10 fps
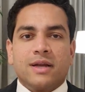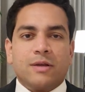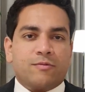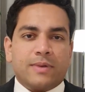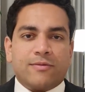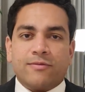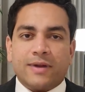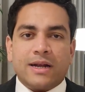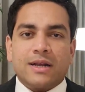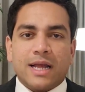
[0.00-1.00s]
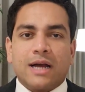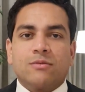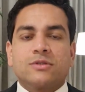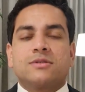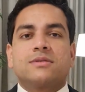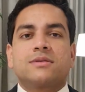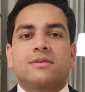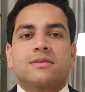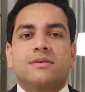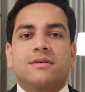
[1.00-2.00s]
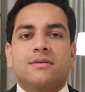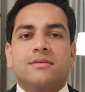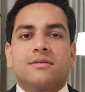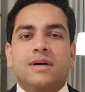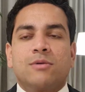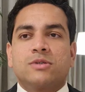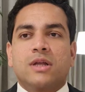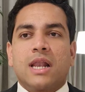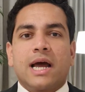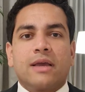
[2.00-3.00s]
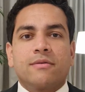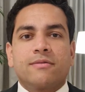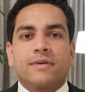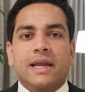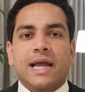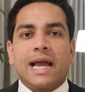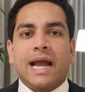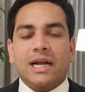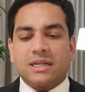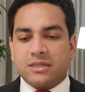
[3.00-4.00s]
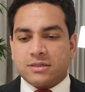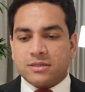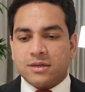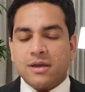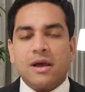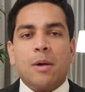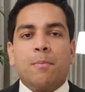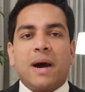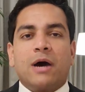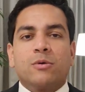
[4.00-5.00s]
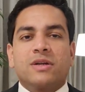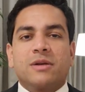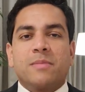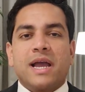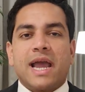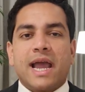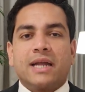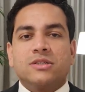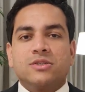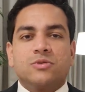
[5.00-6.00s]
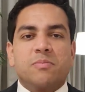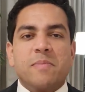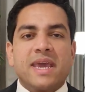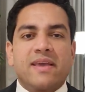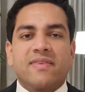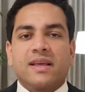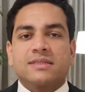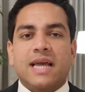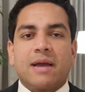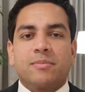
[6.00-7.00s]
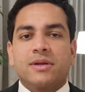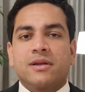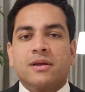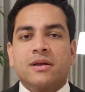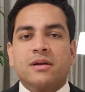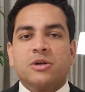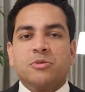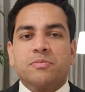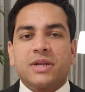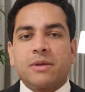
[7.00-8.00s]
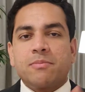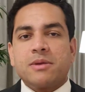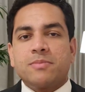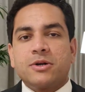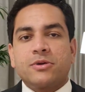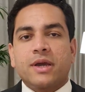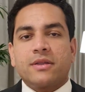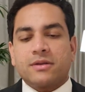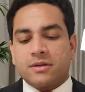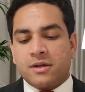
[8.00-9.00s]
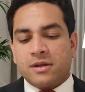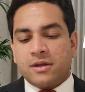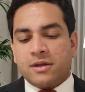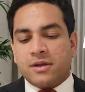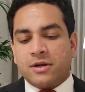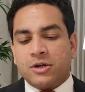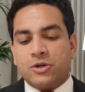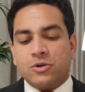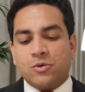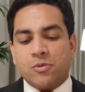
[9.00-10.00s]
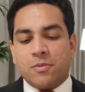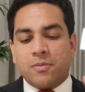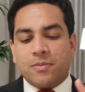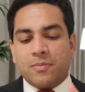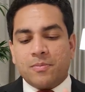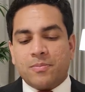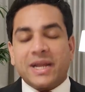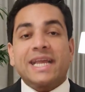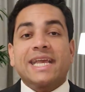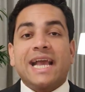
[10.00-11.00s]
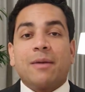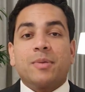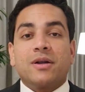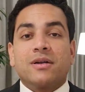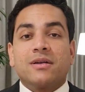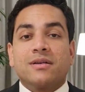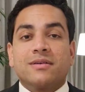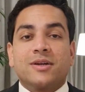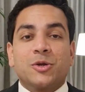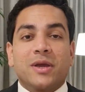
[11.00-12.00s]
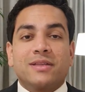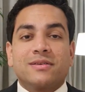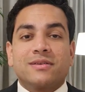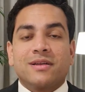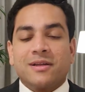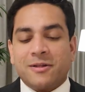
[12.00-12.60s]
It felt like I was alive, and I had this power in my hands to make things happen, to bring people together, to bring capital together,